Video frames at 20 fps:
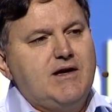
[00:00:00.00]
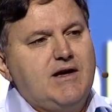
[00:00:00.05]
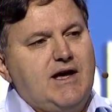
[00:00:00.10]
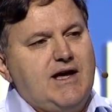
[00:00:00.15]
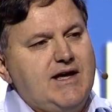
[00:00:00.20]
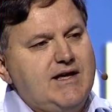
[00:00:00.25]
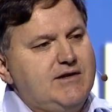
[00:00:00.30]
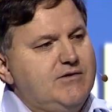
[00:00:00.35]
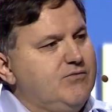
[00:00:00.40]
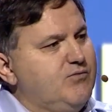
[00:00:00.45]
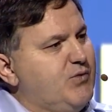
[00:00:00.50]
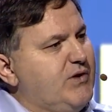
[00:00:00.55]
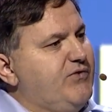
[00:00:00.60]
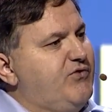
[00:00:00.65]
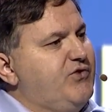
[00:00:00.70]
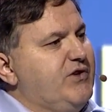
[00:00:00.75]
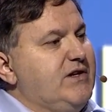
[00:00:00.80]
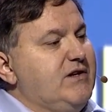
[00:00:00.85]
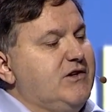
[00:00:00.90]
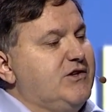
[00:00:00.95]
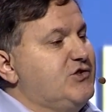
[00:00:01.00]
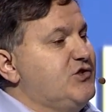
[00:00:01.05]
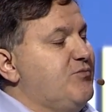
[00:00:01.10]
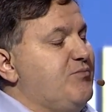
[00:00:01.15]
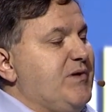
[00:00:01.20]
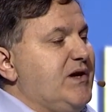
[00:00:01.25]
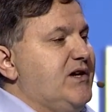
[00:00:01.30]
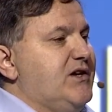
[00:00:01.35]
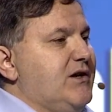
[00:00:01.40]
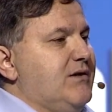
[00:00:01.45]
And we've seen lots of
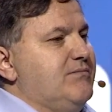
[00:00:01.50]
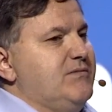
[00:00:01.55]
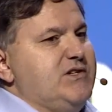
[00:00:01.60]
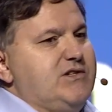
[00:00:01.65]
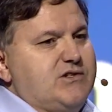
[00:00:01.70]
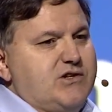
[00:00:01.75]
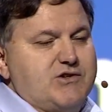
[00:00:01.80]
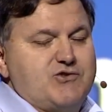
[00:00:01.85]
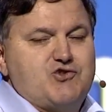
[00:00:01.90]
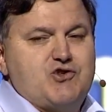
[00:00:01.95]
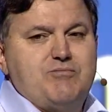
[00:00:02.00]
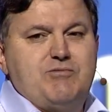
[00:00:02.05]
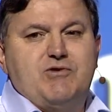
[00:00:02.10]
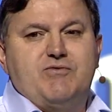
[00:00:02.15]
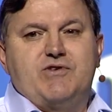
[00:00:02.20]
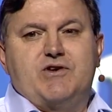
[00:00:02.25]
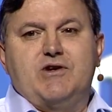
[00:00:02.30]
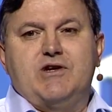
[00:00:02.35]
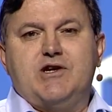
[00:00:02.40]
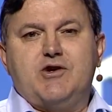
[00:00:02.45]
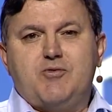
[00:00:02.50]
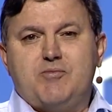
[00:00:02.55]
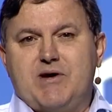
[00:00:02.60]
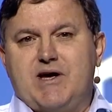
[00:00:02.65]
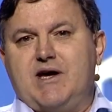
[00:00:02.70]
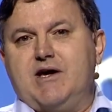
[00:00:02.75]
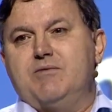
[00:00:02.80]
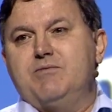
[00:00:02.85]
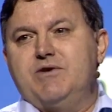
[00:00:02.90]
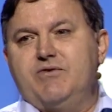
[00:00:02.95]
big companies contribute very little
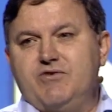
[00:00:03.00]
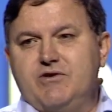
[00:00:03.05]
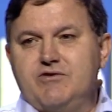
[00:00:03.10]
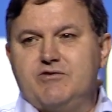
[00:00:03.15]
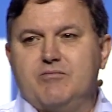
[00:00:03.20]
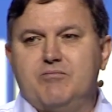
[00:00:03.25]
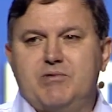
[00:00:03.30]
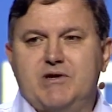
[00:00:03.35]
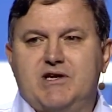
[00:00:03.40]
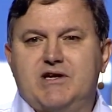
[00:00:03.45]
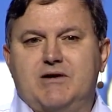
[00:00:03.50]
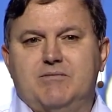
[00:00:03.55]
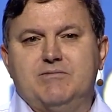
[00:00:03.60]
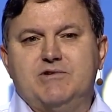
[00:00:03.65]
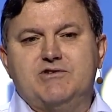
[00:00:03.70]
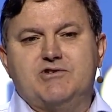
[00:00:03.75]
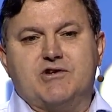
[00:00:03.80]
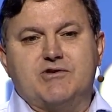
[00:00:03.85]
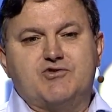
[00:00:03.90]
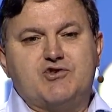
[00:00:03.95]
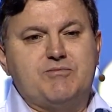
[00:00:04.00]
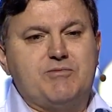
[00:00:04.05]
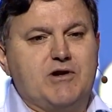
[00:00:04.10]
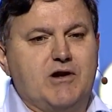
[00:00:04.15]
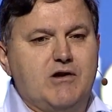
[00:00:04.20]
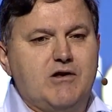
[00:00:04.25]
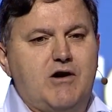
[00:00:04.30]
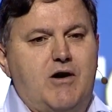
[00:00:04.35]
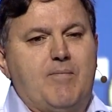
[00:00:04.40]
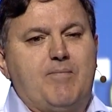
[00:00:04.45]
back, and we've seen some big companies contribute
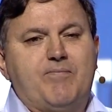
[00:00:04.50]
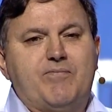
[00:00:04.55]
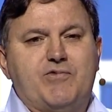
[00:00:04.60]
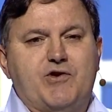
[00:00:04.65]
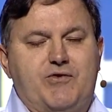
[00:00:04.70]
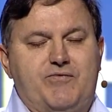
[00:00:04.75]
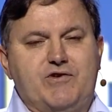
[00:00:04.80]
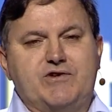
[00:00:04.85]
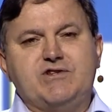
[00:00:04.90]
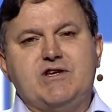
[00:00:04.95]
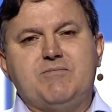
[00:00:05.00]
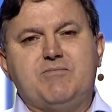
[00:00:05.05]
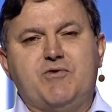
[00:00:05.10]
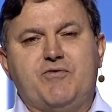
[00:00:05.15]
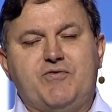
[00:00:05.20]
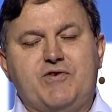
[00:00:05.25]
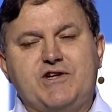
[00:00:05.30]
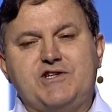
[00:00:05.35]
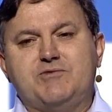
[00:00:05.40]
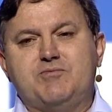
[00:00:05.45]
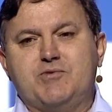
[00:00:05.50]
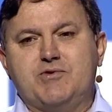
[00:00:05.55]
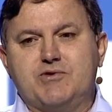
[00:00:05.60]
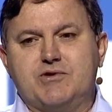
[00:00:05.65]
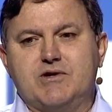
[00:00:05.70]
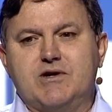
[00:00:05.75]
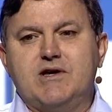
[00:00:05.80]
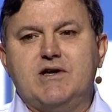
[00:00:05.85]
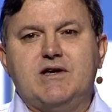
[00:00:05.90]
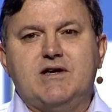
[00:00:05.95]
a lot. So, for example,
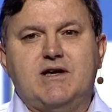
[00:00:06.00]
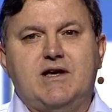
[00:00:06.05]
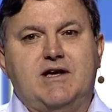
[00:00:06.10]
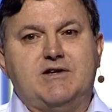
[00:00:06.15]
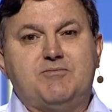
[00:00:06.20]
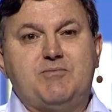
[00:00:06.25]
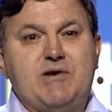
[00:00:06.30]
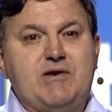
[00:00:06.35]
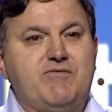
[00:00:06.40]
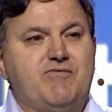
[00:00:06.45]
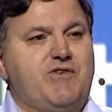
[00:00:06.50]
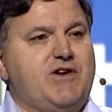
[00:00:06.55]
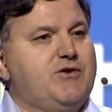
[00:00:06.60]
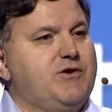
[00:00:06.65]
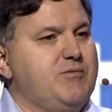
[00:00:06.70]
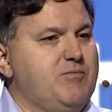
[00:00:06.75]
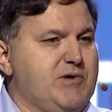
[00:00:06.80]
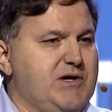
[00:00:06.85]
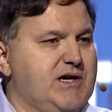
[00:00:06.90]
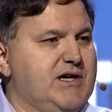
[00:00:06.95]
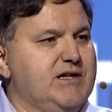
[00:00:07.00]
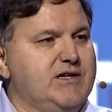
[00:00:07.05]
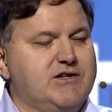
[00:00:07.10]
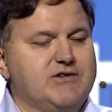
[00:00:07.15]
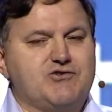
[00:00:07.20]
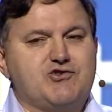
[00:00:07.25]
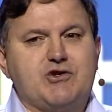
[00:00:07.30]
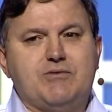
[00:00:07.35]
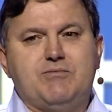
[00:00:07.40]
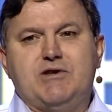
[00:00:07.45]
Facebook has been very big in
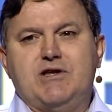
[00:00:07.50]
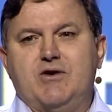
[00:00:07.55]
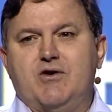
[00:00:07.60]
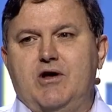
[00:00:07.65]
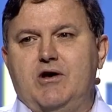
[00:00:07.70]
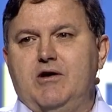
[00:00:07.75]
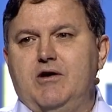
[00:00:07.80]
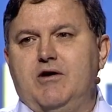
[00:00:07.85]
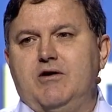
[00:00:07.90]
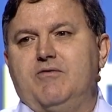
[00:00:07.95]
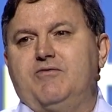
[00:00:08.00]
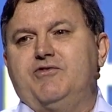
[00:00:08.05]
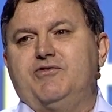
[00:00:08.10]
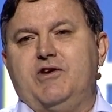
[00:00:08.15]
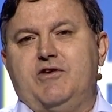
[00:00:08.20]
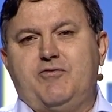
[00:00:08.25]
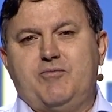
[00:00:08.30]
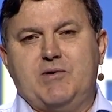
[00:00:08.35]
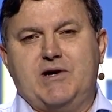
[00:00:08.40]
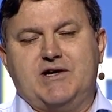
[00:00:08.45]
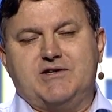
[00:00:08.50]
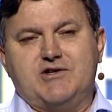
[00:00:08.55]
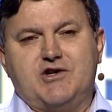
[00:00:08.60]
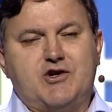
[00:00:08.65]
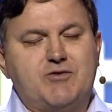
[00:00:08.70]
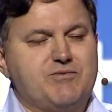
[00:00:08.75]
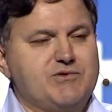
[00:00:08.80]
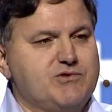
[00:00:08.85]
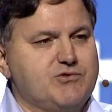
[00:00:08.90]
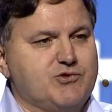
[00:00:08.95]
contributing a lot of stuff back to
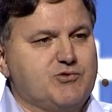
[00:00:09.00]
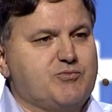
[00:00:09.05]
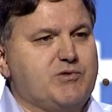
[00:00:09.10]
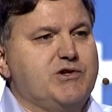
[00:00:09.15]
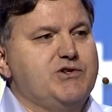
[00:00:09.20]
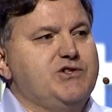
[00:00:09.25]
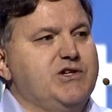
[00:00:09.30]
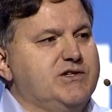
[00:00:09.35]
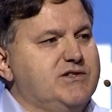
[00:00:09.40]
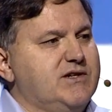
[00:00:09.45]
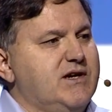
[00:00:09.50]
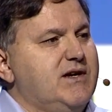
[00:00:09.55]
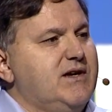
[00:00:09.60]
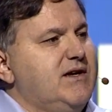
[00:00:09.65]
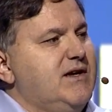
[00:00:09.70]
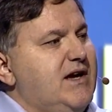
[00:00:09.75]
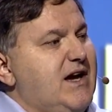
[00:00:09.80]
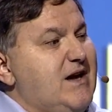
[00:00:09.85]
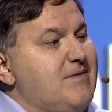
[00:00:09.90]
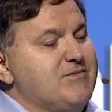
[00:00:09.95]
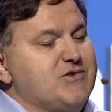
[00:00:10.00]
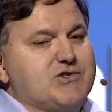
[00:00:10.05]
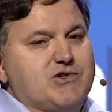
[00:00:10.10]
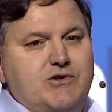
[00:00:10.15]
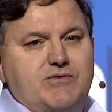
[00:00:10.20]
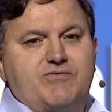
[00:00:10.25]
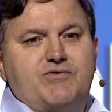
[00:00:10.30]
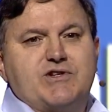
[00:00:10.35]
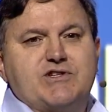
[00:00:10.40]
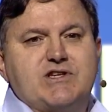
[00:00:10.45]
open source projects.
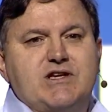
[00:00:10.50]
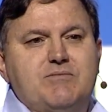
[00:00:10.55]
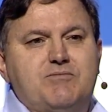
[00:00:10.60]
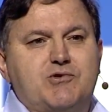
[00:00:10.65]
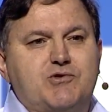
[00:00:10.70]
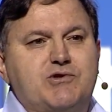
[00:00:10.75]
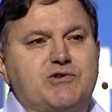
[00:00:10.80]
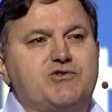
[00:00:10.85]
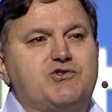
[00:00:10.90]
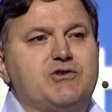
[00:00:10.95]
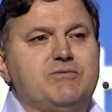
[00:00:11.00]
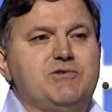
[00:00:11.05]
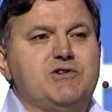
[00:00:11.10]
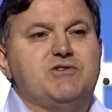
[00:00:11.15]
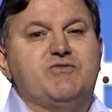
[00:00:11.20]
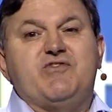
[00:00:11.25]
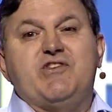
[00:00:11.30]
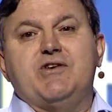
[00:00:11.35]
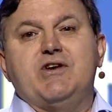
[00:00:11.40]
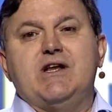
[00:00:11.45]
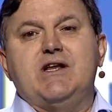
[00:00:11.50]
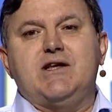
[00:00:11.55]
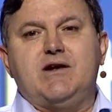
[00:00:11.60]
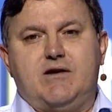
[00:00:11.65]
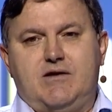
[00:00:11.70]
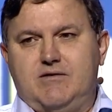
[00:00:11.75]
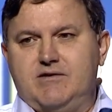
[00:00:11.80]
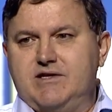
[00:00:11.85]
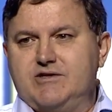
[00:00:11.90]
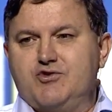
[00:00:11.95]
Amazon, for example, contributes very
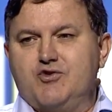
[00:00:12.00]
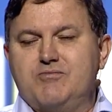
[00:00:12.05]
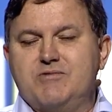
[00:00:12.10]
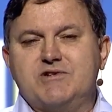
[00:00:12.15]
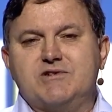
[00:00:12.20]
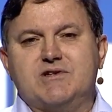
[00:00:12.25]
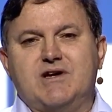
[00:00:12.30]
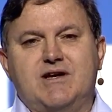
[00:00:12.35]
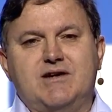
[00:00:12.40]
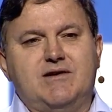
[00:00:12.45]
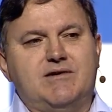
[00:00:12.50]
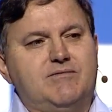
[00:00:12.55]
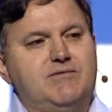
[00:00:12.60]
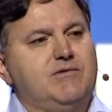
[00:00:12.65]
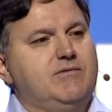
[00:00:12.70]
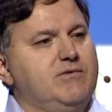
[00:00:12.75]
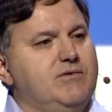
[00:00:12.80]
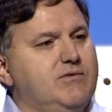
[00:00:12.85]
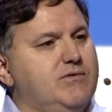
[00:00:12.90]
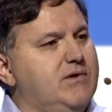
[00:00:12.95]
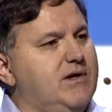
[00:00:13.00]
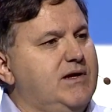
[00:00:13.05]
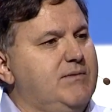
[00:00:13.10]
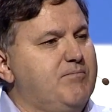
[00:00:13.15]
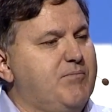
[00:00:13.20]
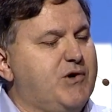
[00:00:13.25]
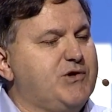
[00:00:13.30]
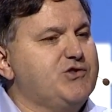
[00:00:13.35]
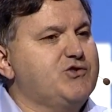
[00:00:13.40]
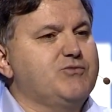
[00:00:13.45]
little. It's almost
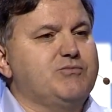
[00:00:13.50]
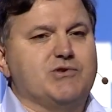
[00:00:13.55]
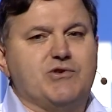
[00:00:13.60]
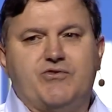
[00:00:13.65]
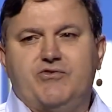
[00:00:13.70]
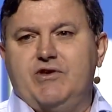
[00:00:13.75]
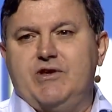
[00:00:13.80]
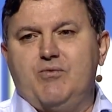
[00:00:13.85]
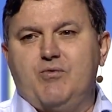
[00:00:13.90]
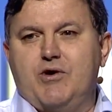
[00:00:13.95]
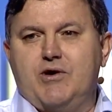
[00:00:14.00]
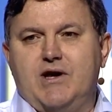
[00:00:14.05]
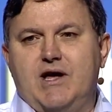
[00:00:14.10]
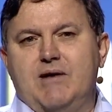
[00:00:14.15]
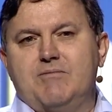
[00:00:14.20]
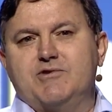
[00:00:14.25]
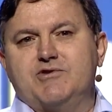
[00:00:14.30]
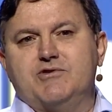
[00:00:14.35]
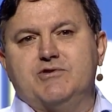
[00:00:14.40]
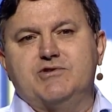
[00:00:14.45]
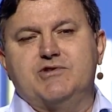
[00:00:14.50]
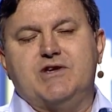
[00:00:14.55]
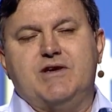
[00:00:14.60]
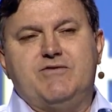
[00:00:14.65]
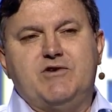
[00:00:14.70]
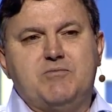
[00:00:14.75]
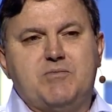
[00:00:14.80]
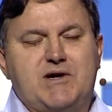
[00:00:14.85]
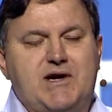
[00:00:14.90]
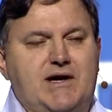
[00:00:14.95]
impossible to see what Amazon's
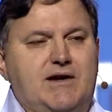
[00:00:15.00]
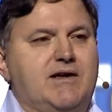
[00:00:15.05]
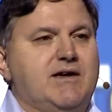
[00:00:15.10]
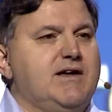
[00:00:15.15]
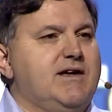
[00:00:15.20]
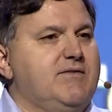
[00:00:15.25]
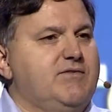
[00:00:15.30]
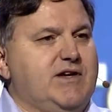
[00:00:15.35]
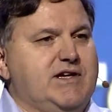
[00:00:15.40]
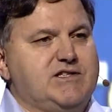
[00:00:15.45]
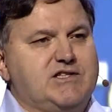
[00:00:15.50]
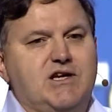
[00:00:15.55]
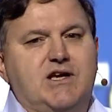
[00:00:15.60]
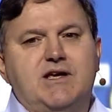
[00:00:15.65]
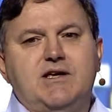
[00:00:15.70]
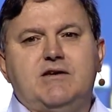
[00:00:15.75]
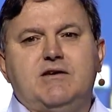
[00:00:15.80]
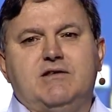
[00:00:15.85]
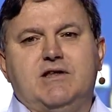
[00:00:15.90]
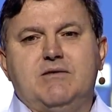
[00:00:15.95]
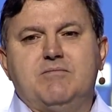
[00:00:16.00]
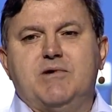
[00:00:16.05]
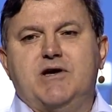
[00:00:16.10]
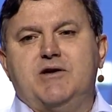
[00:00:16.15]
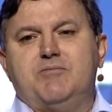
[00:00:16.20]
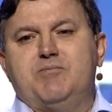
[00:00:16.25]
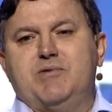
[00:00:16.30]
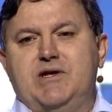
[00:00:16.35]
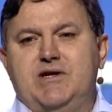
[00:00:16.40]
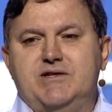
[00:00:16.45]
giving back. They take, they
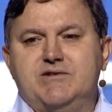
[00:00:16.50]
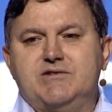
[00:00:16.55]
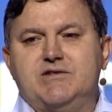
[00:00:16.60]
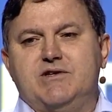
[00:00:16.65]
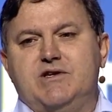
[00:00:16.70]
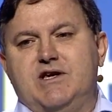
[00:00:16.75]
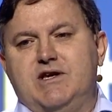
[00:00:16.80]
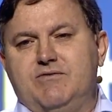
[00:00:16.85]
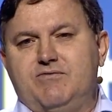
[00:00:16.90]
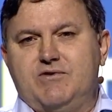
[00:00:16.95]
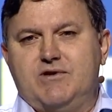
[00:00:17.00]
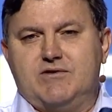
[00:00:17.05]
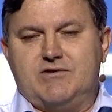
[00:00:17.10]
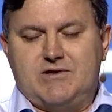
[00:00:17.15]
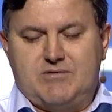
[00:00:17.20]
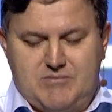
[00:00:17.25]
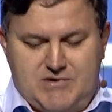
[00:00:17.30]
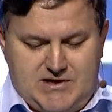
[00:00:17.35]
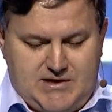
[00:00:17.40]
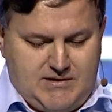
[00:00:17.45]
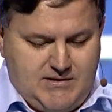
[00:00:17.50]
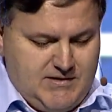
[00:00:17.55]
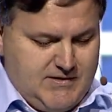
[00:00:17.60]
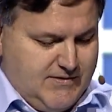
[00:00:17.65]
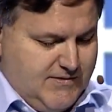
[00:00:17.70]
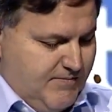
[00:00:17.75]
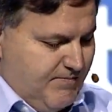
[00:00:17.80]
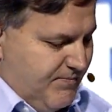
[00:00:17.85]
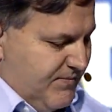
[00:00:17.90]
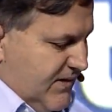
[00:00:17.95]
make billions and give nothing back.
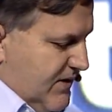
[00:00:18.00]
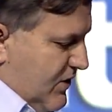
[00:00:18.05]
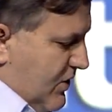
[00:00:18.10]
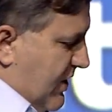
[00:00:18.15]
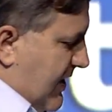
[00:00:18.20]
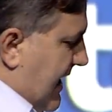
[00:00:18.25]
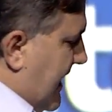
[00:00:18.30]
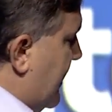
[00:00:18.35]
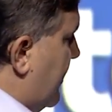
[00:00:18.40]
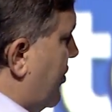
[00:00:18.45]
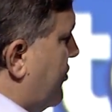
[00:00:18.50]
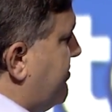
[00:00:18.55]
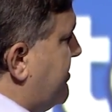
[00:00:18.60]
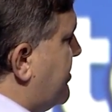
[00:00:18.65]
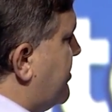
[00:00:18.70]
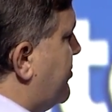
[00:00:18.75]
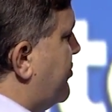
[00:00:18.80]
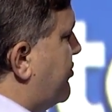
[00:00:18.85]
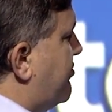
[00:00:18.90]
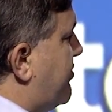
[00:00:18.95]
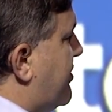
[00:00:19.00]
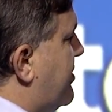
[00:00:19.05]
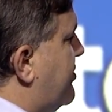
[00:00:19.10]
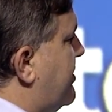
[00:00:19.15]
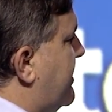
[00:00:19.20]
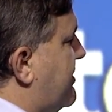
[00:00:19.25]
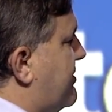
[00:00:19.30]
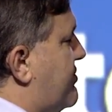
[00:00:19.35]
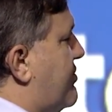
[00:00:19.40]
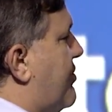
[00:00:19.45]
Can open source projects